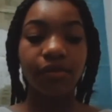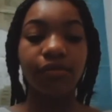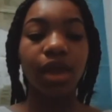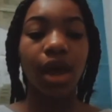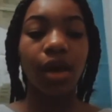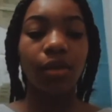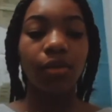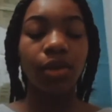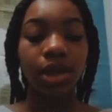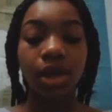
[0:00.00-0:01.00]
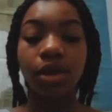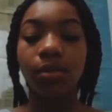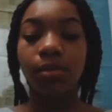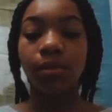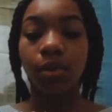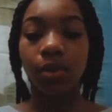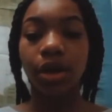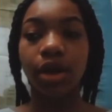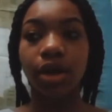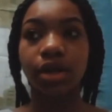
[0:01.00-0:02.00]
that we need
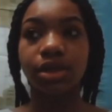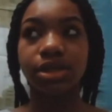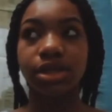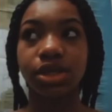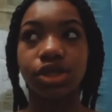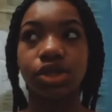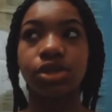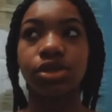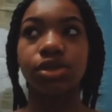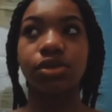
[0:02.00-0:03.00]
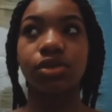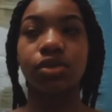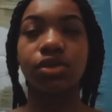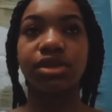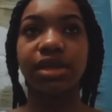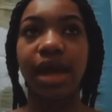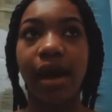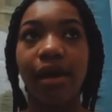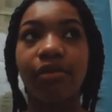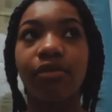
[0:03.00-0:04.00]
more teachers or
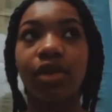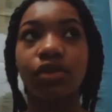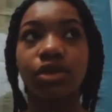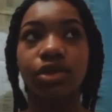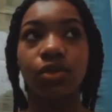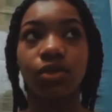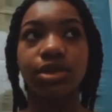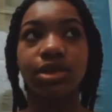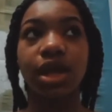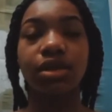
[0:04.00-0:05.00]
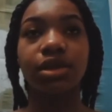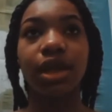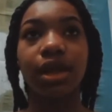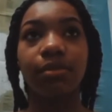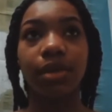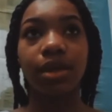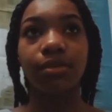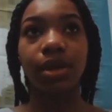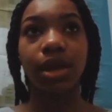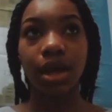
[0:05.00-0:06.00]
staff in the schools that look like me
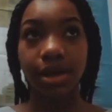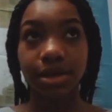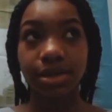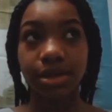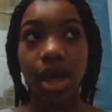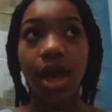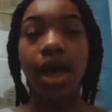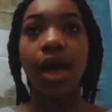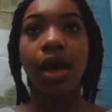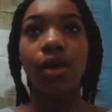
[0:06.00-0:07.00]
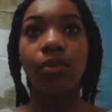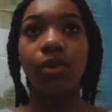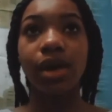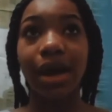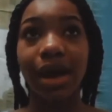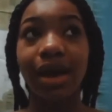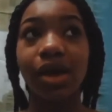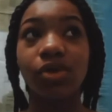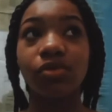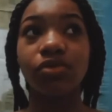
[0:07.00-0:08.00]
because we
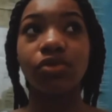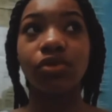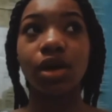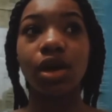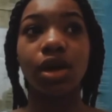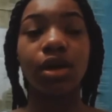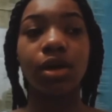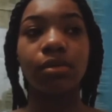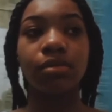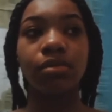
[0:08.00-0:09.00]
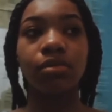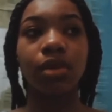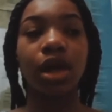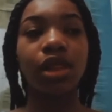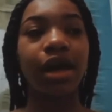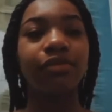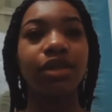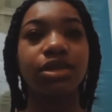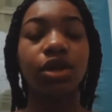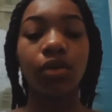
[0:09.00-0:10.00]
have um, a lot of
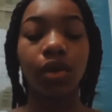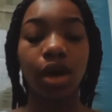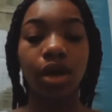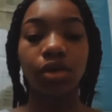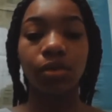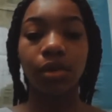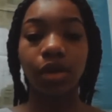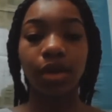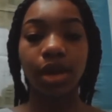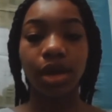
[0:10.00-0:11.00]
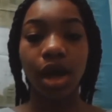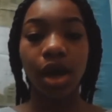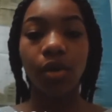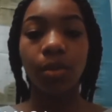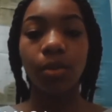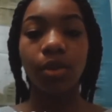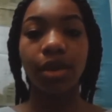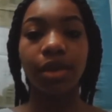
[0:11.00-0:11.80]
things that are going on in the world right now with